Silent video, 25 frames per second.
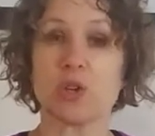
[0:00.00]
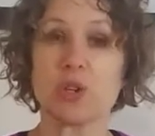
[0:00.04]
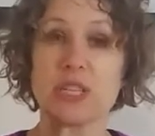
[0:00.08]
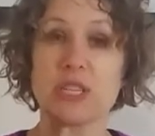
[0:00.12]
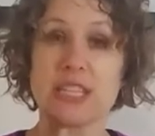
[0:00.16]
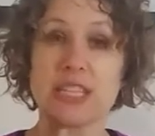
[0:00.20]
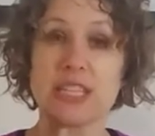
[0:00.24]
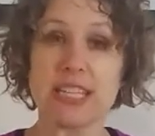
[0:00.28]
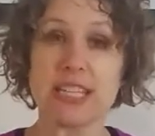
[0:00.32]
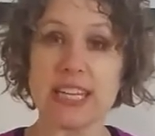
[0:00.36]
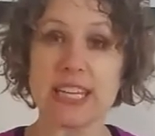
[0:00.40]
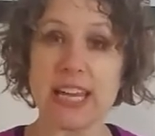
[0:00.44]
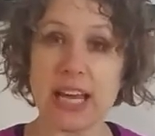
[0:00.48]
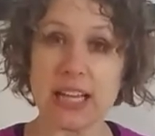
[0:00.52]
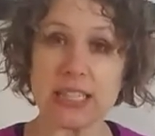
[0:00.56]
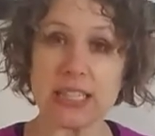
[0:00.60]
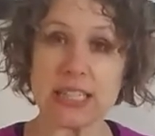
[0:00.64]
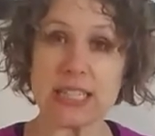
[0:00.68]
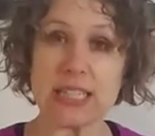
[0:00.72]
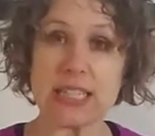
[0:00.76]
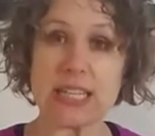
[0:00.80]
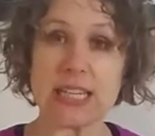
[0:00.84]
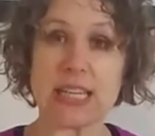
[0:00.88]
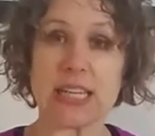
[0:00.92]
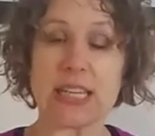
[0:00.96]

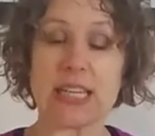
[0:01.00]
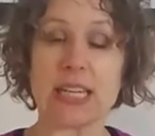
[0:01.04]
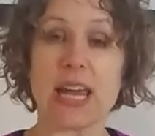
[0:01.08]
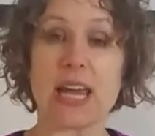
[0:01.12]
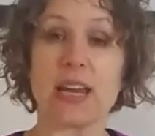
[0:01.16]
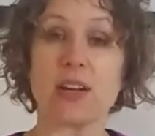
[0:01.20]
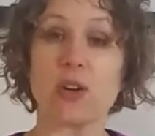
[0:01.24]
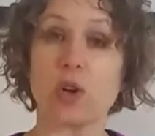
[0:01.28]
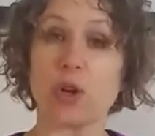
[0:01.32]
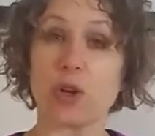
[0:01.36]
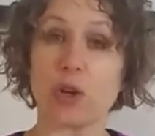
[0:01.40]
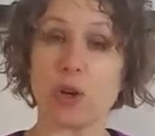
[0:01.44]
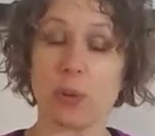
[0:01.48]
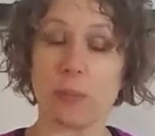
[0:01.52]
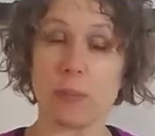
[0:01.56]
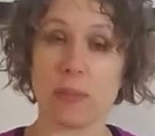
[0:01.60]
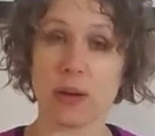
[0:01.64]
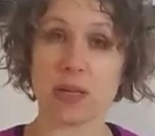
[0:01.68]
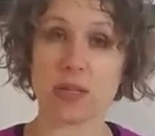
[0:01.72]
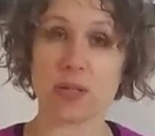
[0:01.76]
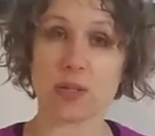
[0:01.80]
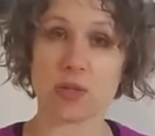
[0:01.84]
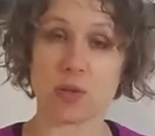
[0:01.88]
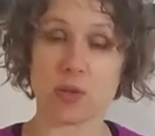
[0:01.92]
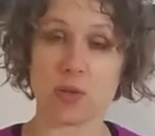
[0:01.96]
skeleton and on your
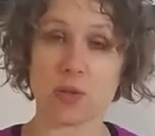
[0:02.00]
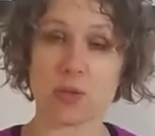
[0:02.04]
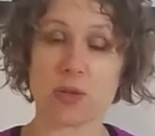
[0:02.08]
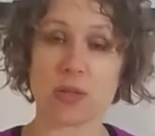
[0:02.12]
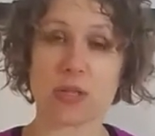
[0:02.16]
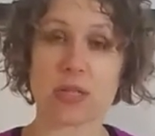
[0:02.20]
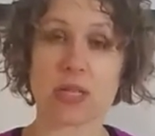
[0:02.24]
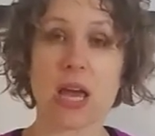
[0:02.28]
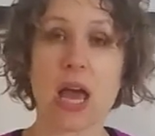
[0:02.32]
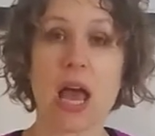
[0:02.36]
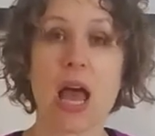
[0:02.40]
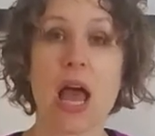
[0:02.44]
muscles,